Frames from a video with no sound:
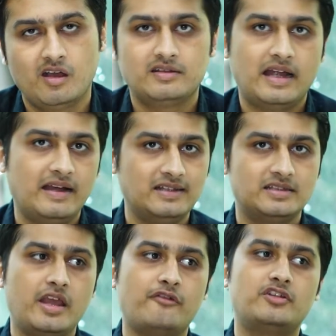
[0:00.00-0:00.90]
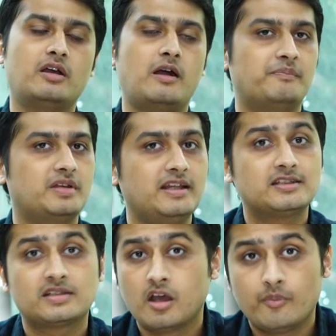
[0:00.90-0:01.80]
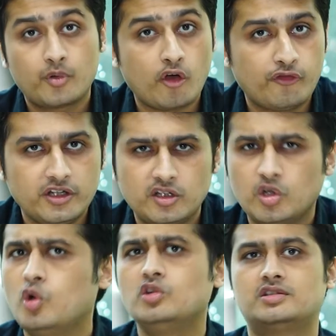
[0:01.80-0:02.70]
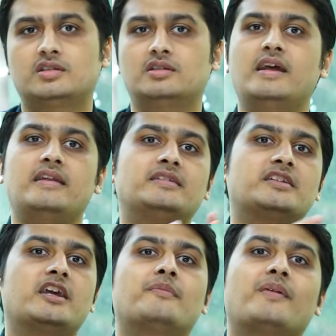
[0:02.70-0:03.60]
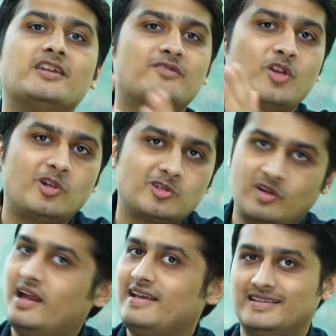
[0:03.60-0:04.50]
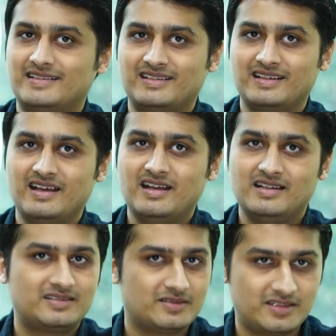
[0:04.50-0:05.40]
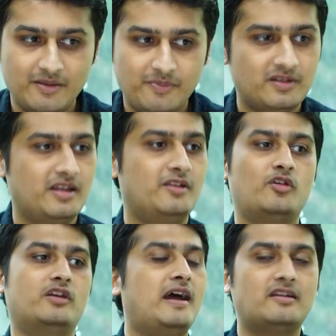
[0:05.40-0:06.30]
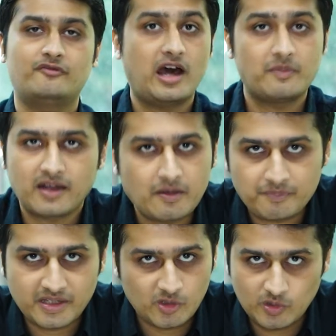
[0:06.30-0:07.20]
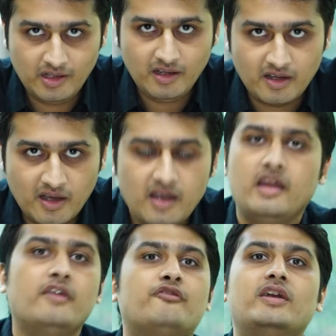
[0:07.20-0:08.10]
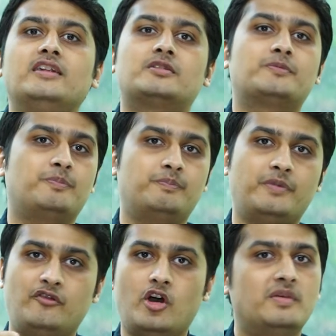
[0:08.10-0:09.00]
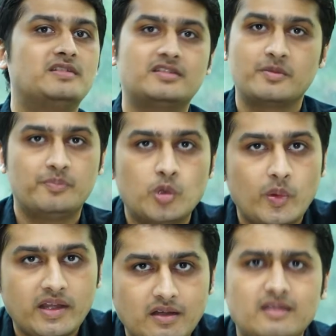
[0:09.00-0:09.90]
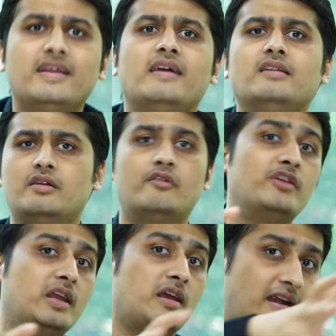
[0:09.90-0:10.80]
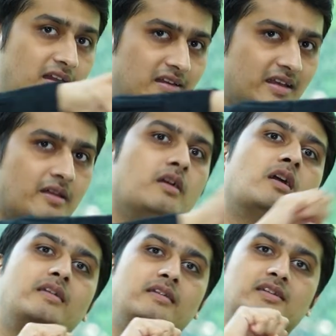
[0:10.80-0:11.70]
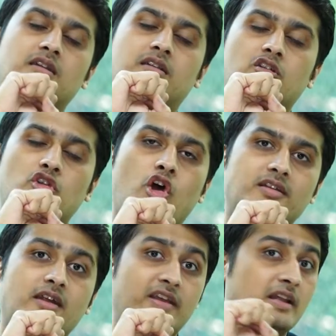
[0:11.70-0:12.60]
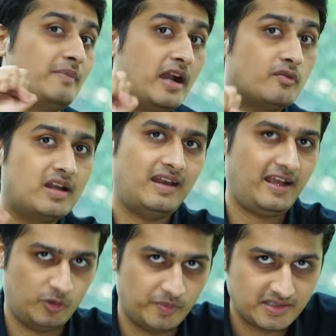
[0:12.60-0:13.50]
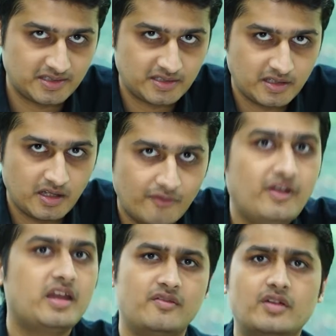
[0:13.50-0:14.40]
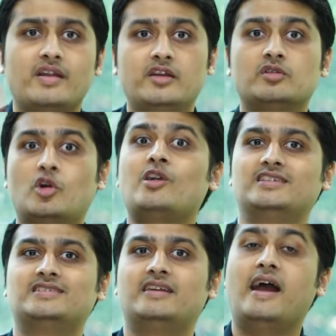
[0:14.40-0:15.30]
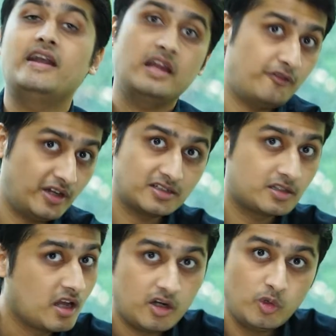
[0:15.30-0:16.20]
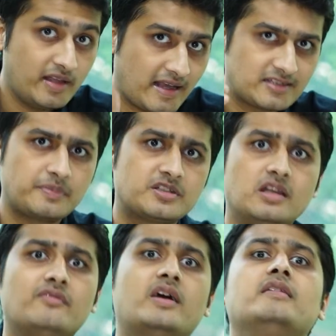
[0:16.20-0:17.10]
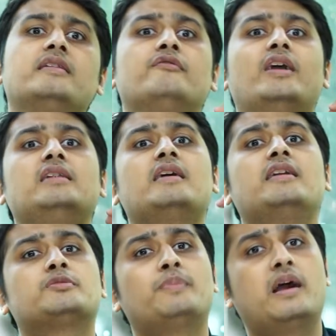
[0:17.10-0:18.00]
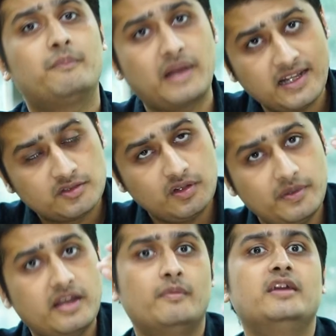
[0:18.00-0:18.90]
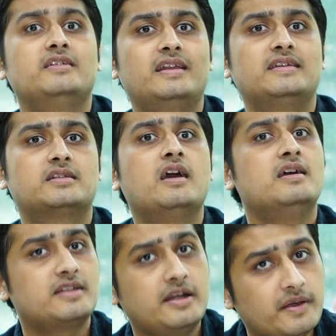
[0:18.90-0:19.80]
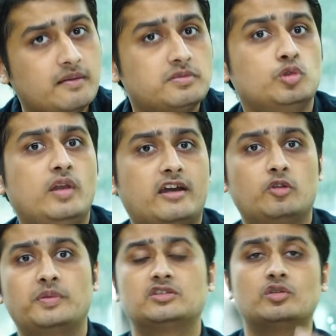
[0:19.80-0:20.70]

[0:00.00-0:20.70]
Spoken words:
That is, if the company's profit grows, then its share price will also rise. Say that pharma company only, if its performance is improving, then we had earlier the thought that we can buy at 1 lakh rupees even when it was not listed, and if it is doing exceptionally well, then its price will increase. Say it becomes 2 lakh rupees.